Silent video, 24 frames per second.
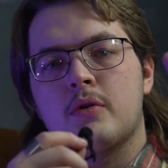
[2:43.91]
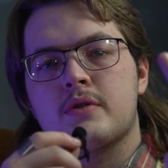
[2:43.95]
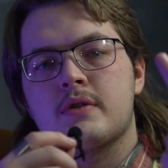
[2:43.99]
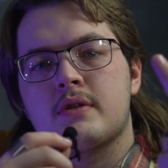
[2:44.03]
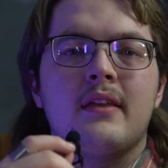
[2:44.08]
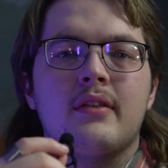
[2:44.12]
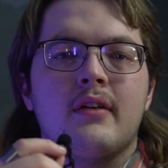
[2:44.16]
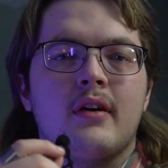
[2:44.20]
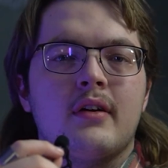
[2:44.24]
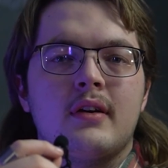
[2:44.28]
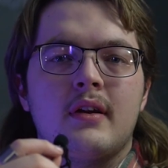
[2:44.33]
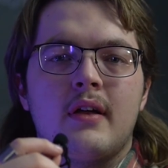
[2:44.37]
I
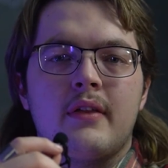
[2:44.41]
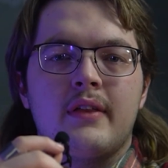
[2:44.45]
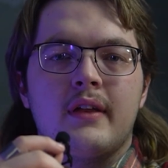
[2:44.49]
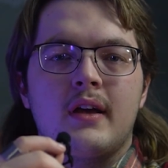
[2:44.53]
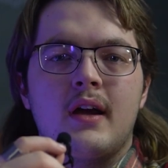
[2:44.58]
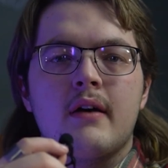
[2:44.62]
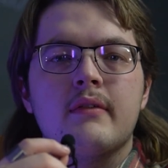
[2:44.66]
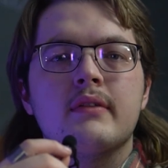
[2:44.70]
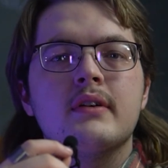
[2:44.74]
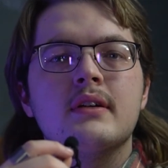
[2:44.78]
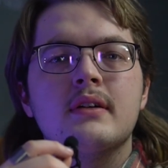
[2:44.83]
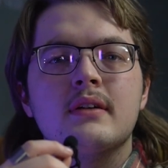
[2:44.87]
thought nothing
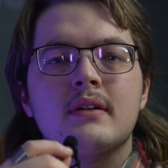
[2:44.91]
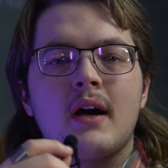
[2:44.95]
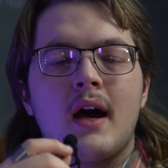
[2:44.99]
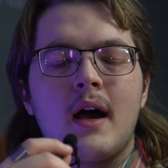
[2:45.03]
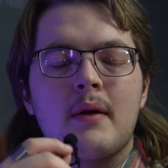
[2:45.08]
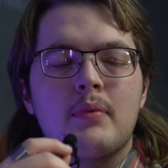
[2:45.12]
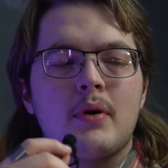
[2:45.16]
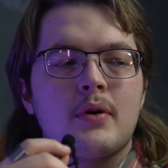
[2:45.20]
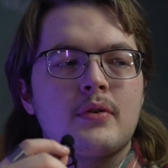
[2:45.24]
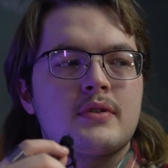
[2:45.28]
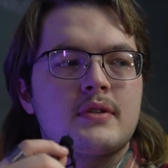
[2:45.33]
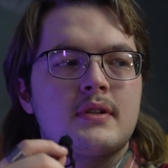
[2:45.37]
of it. I
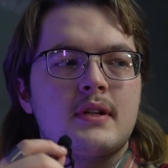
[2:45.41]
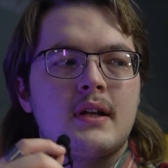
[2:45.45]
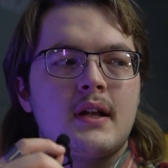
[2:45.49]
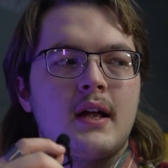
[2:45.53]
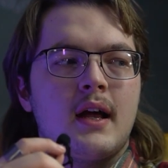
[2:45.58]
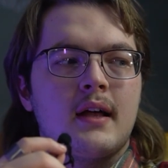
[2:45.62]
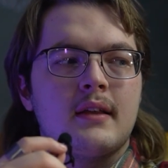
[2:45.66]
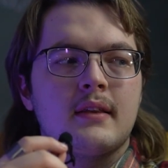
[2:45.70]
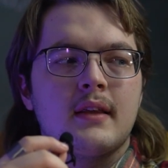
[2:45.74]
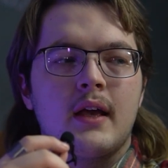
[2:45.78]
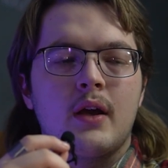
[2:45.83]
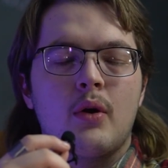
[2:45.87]
posted it
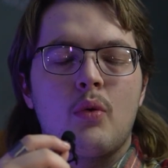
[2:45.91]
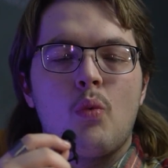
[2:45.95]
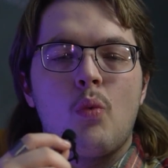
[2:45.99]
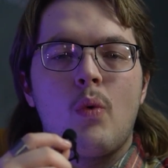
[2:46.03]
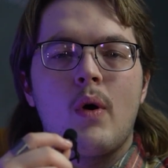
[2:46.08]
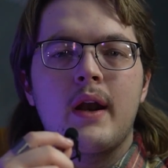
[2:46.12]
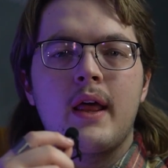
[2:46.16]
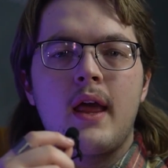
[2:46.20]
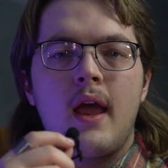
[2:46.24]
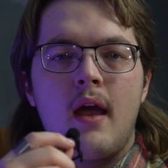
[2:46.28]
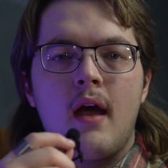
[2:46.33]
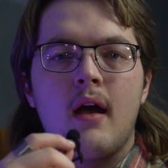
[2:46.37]
at like
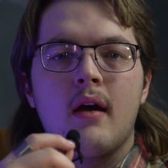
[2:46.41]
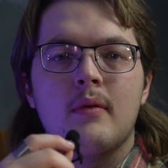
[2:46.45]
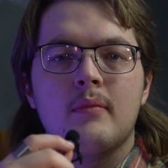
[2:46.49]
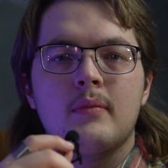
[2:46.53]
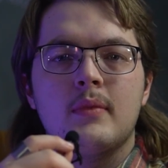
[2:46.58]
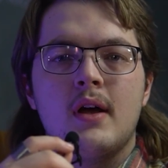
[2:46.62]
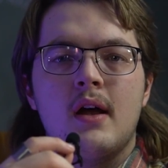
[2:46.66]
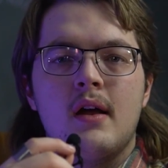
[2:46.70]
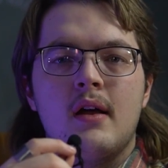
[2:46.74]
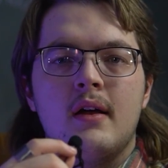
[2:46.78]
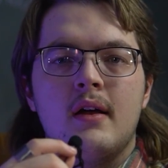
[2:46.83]
1 a.m.